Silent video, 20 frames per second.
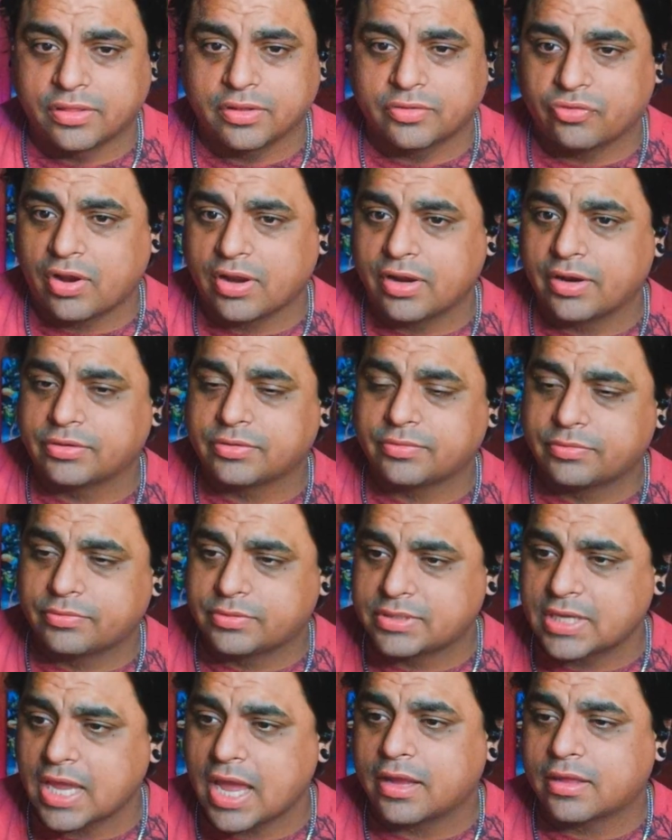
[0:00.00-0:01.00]
and trying to
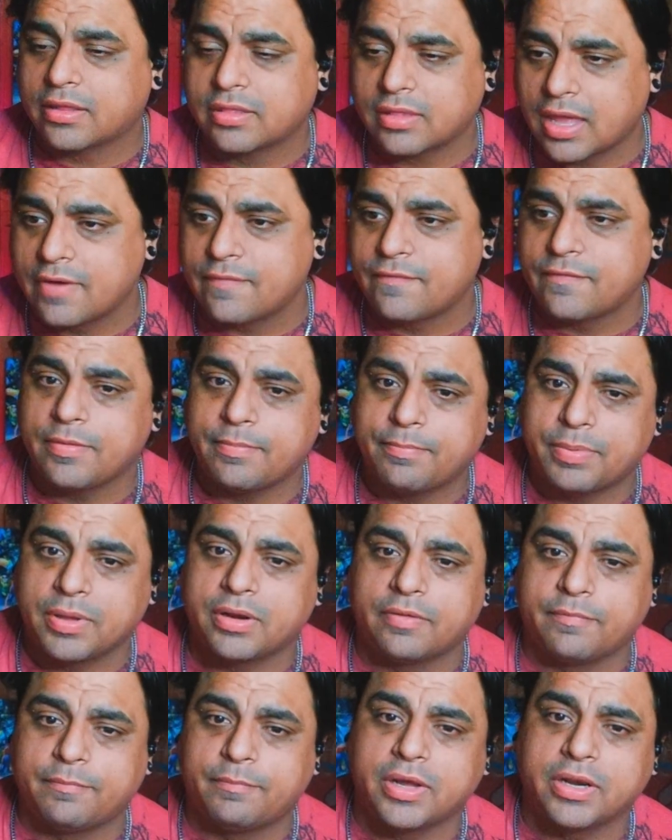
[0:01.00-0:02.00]
tax every bit
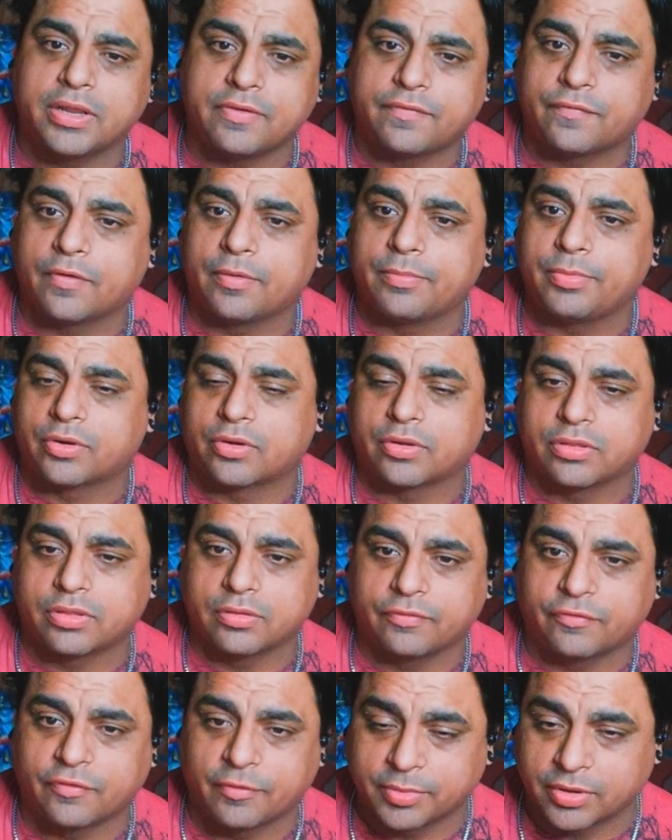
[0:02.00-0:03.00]
of money from the
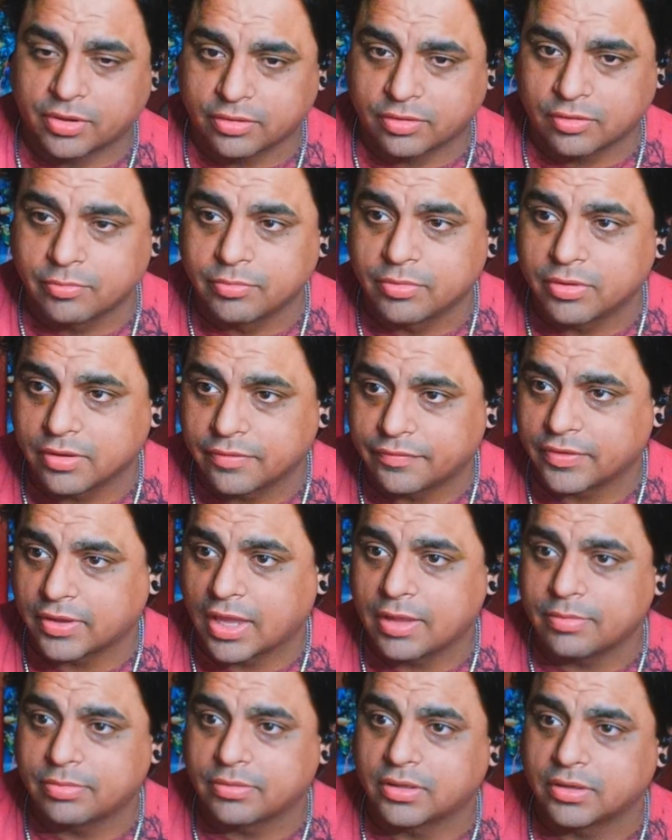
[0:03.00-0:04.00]
from the consumers of the
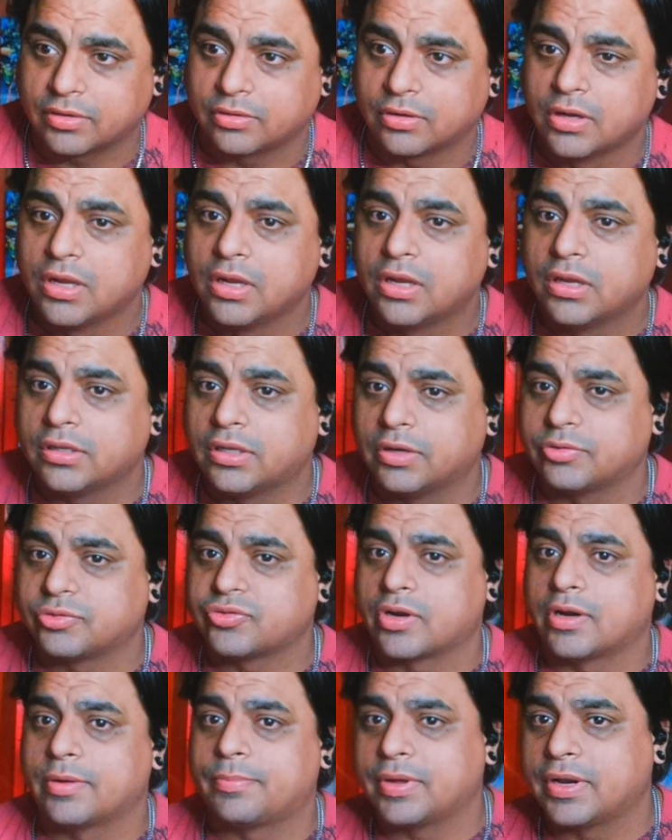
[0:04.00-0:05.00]
games that they're they were
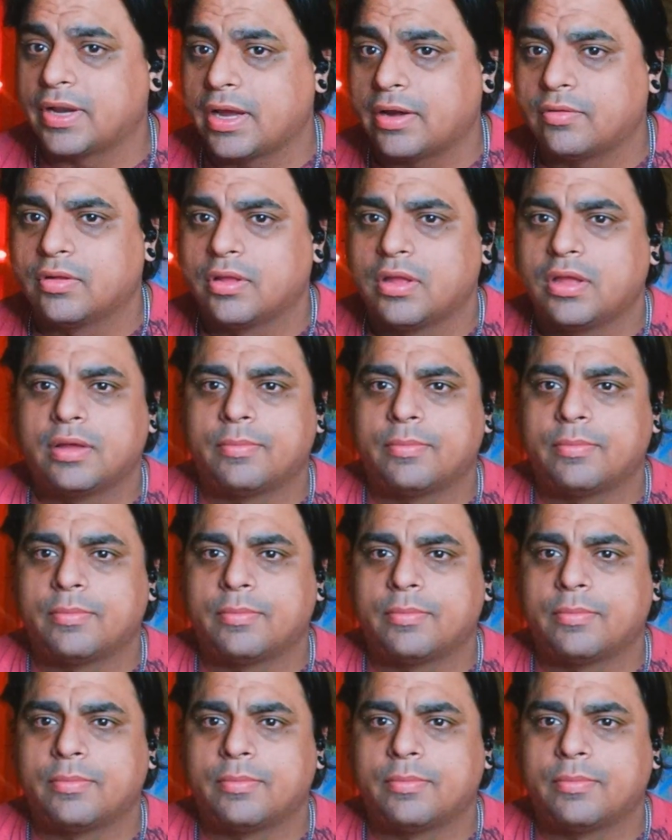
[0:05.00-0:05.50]
trying to put out.